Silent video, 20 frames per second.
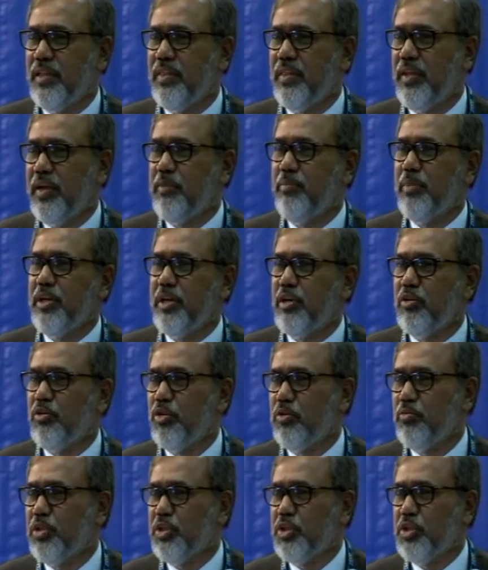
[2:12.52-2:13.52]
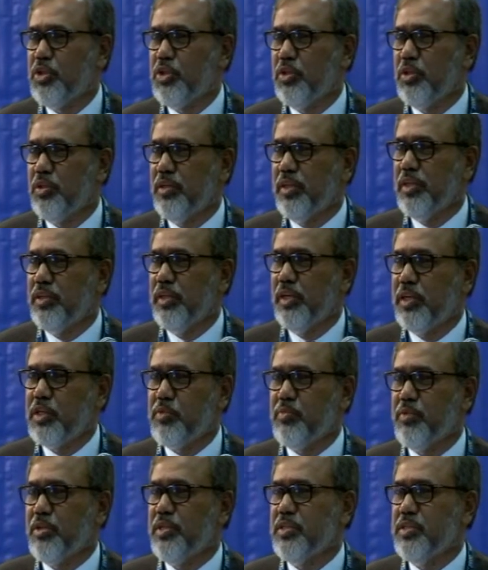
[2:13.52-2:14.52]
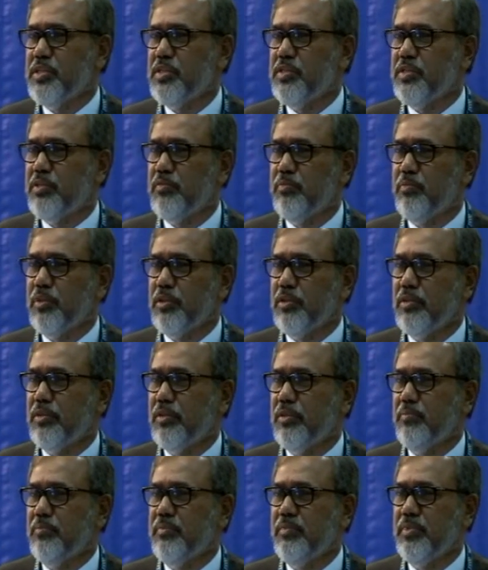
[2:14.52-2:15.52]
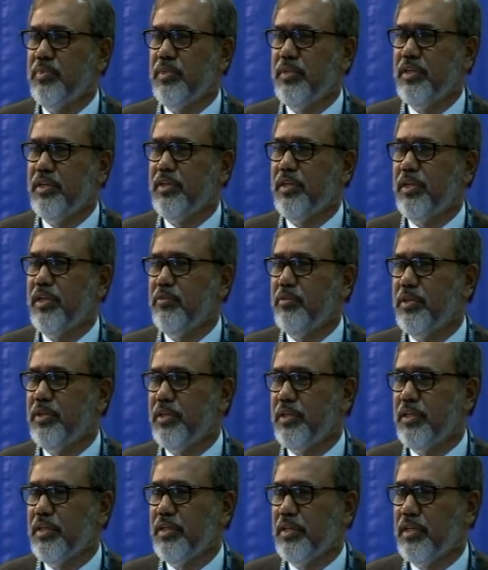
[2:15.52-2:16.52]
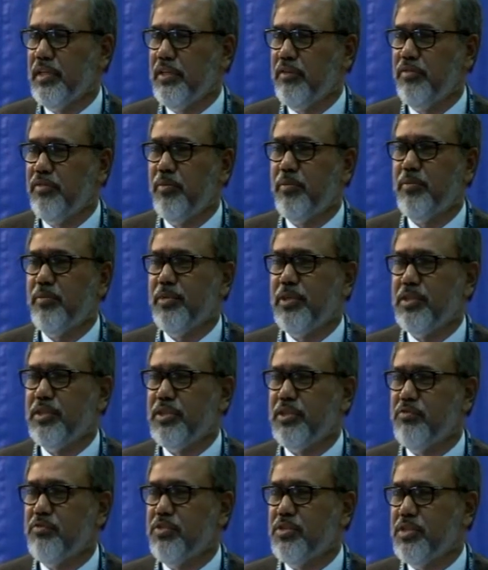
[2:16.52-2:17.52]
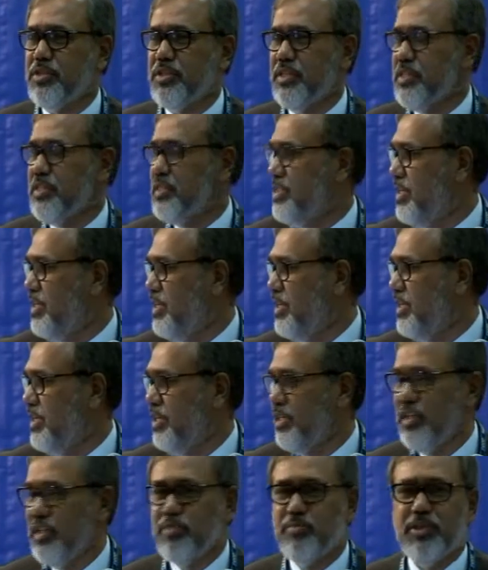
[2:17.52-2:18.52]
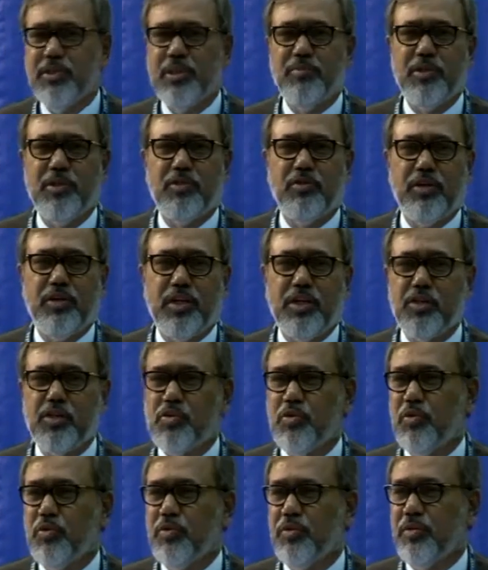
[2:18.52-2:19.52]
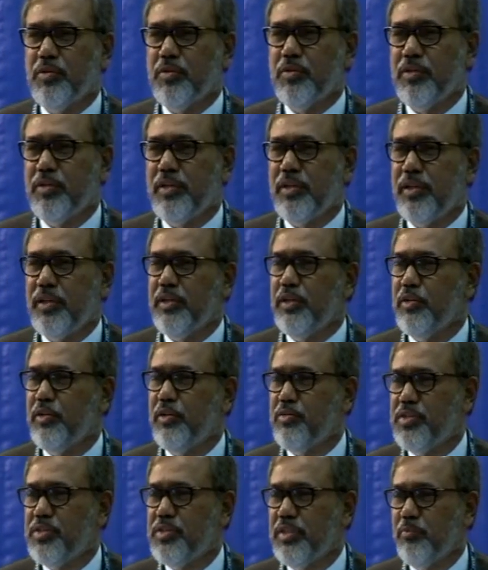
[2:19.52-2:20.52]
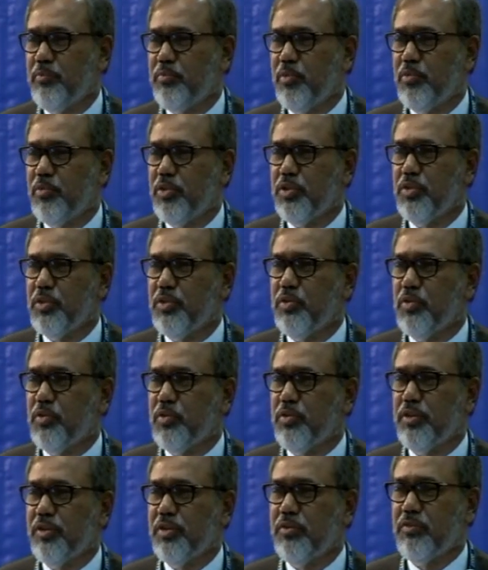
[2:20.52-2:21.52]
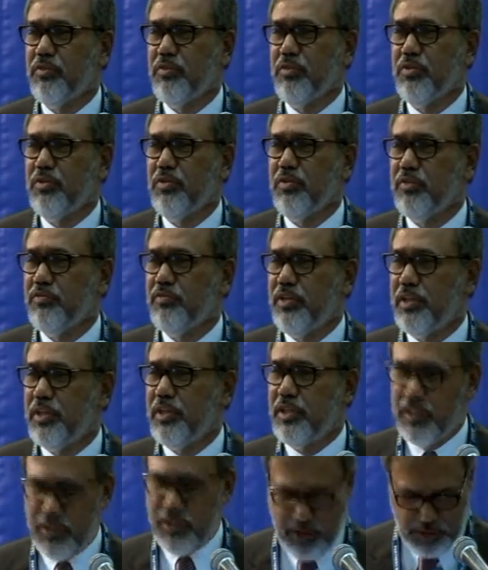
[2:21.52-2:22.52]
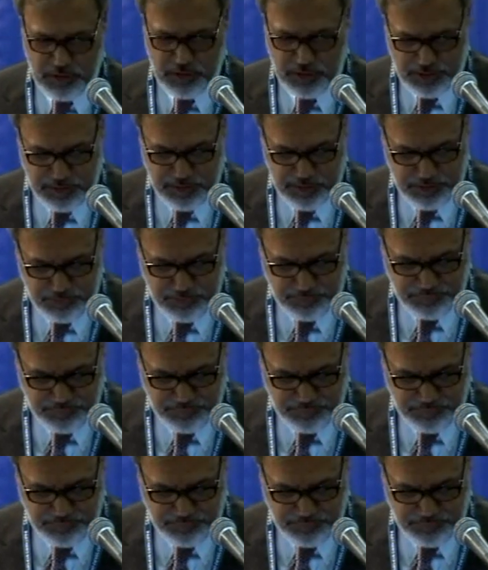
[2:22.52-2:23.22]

that very incorporation and the experiences of Matlab in delivering family operating services has become the cornerstone in reducing population growth and controlling fertility in this country.